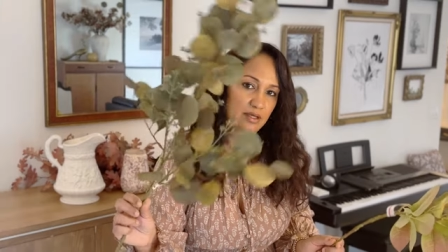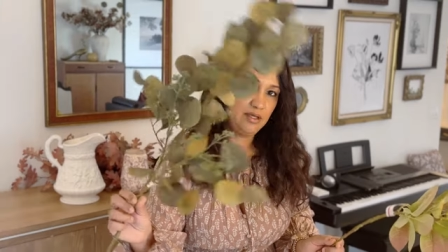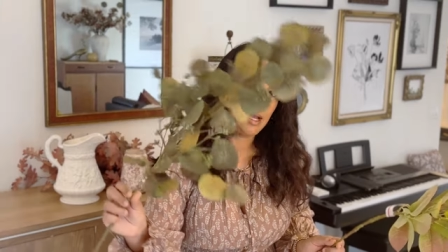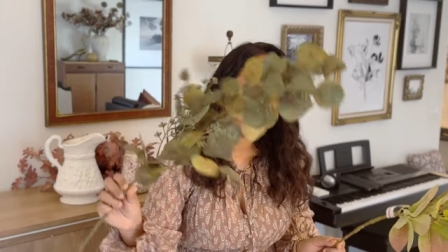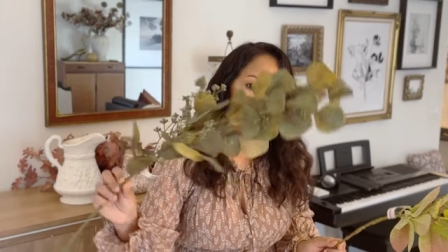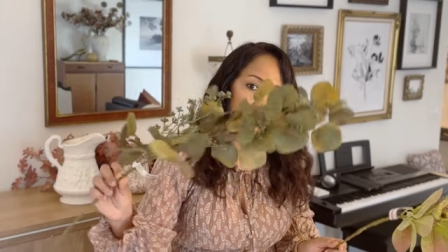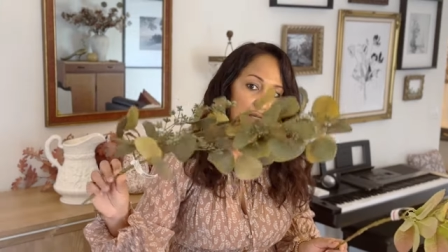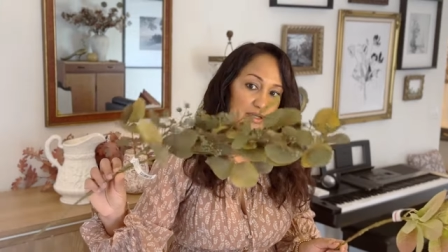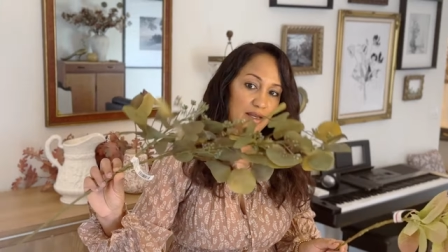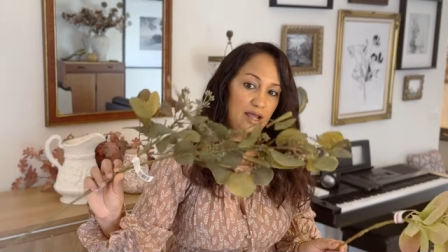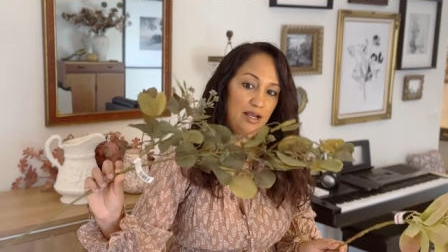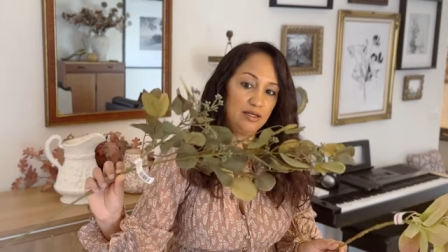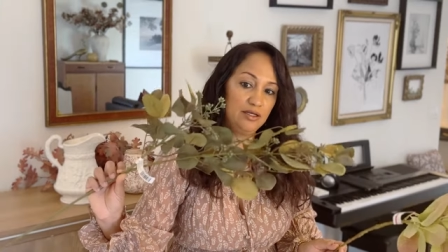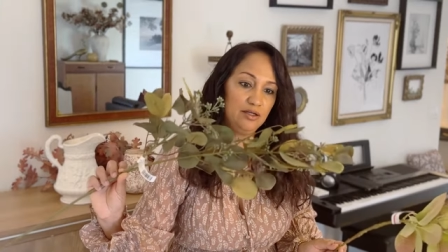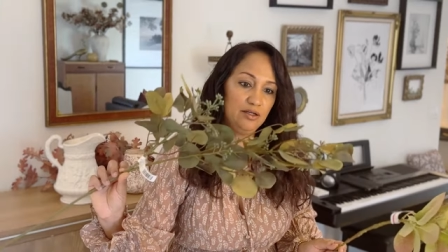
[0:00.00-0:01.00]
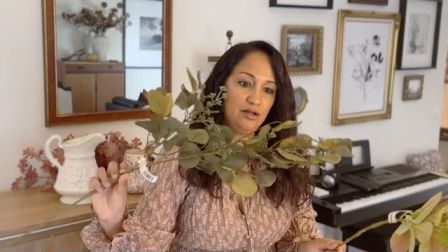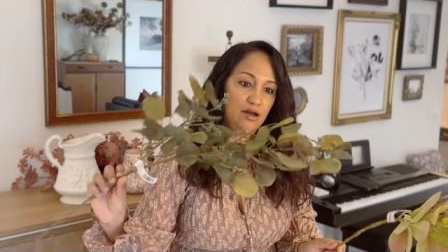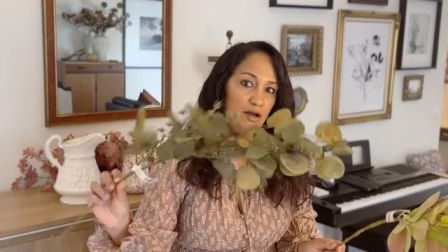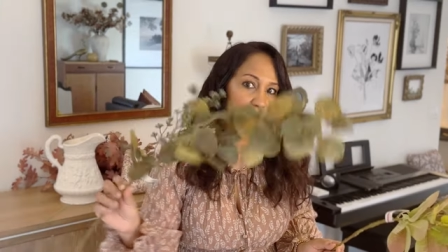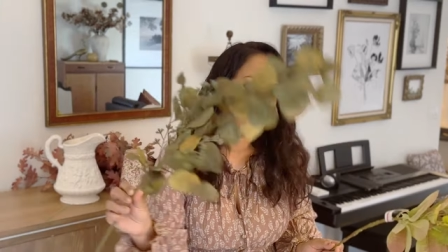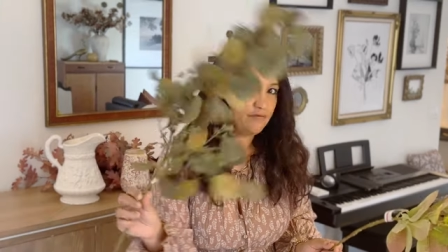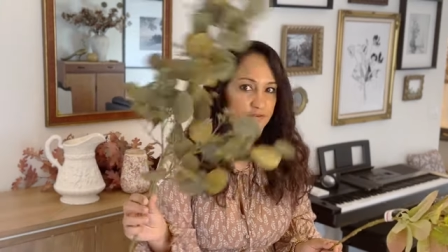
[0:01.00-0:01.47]
And I
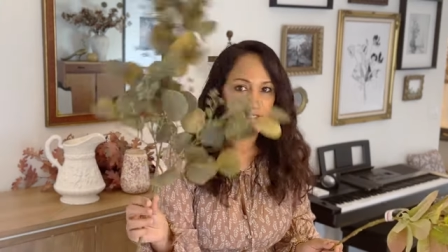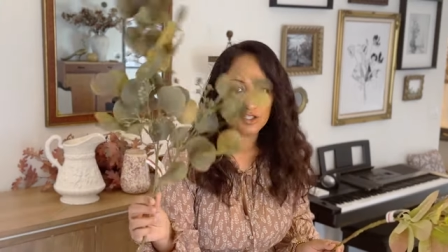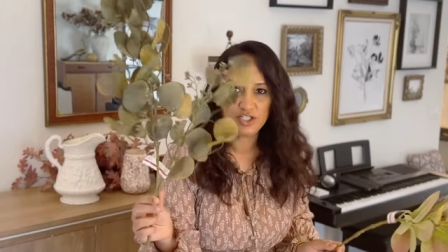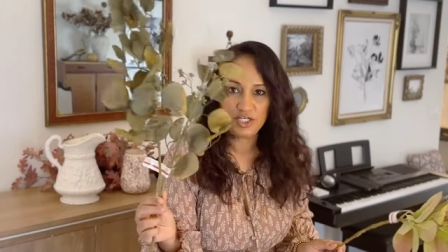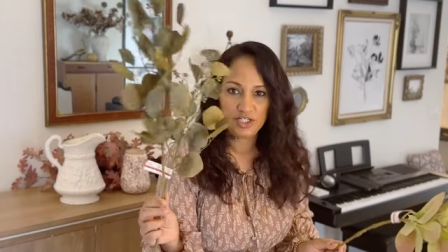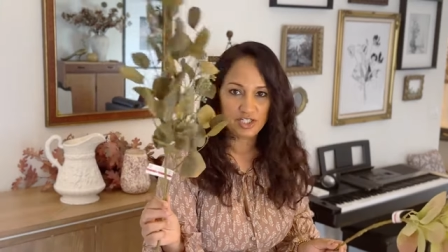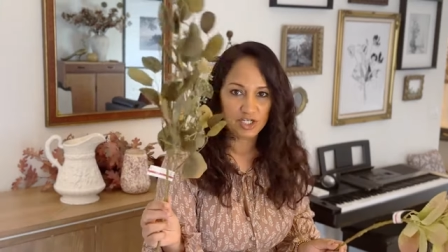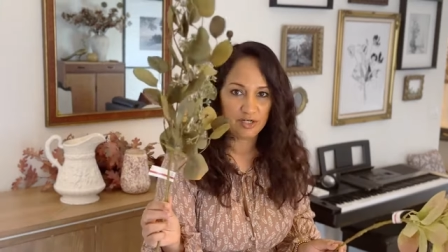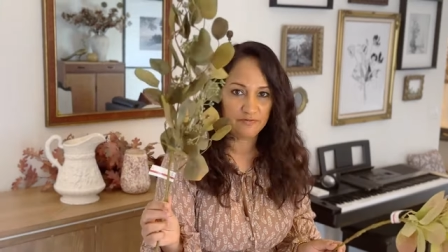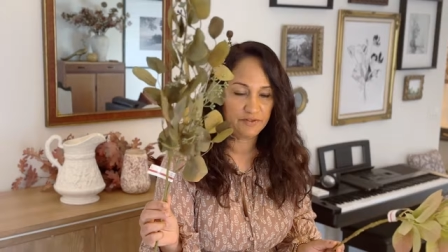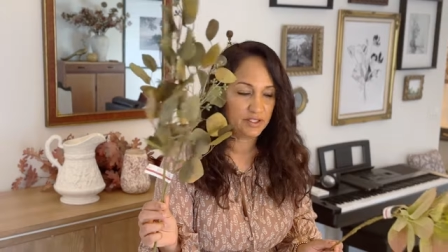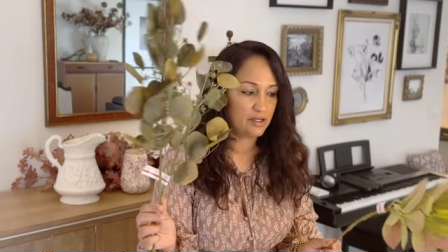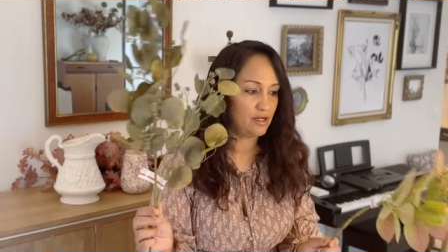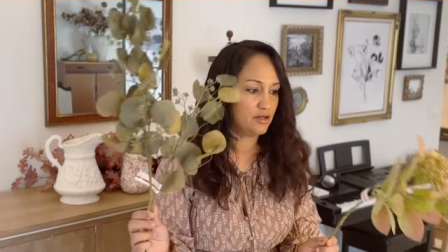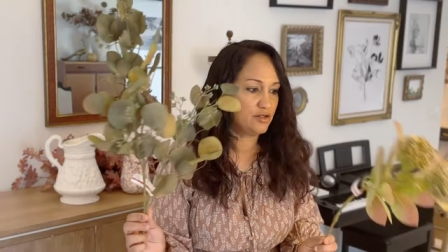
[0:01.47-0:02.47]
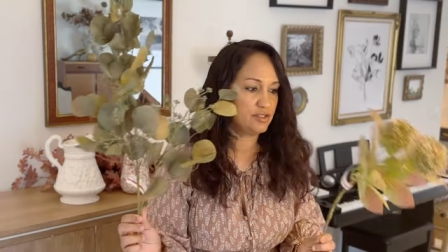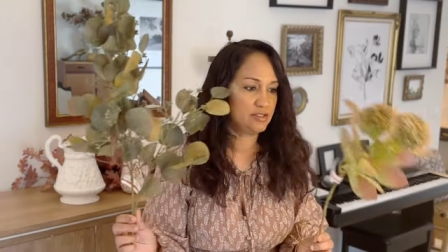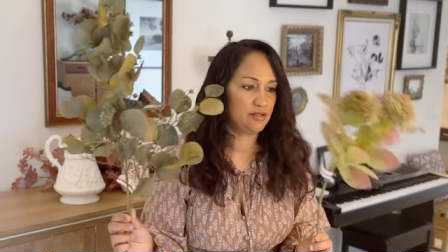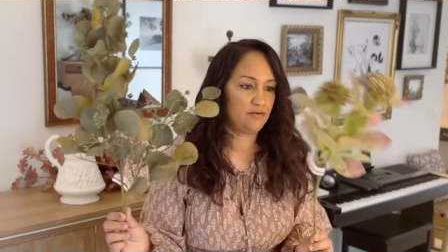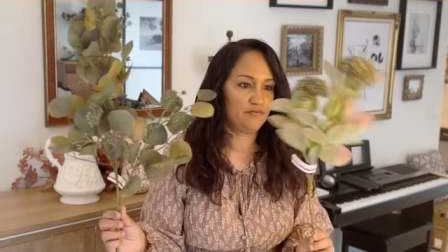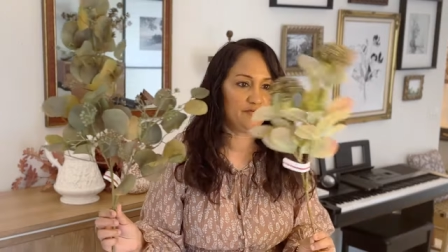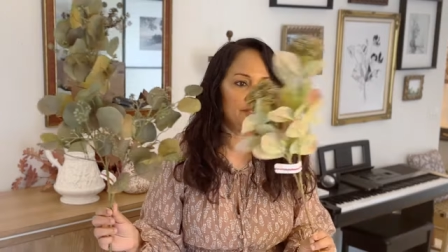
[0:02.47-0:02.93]
love the changing of the colors
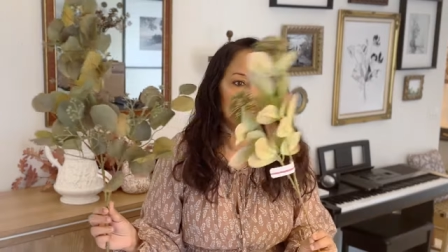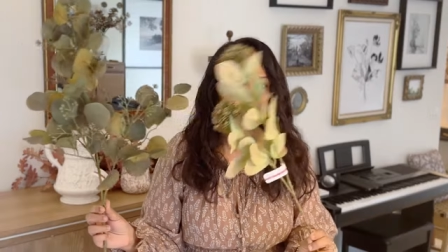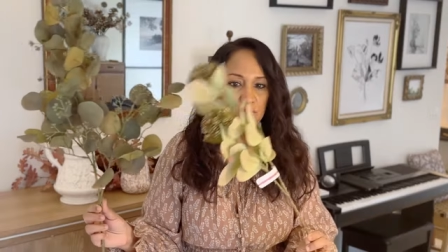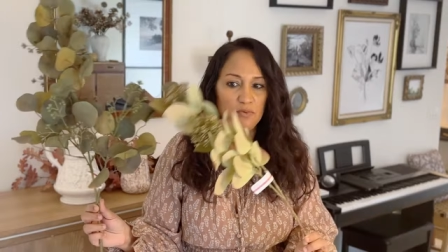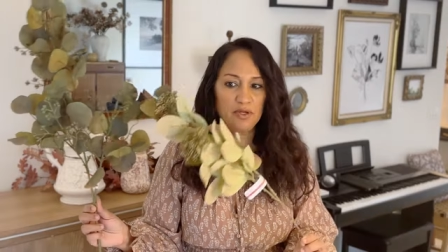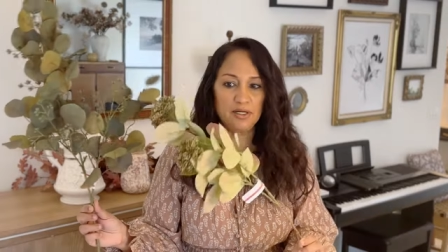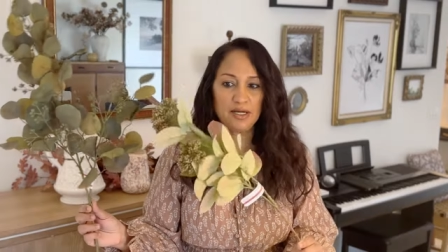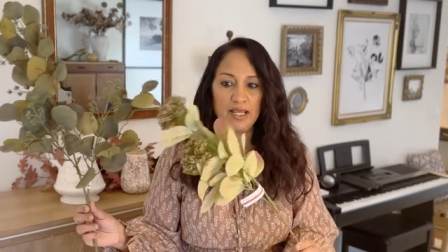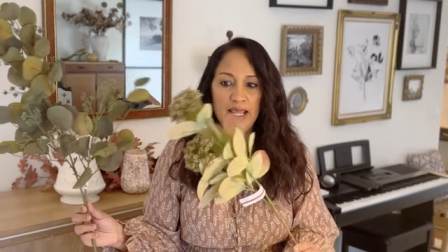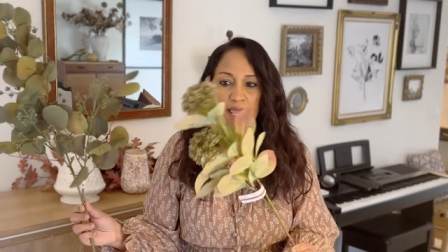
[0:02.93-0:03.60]
of this one,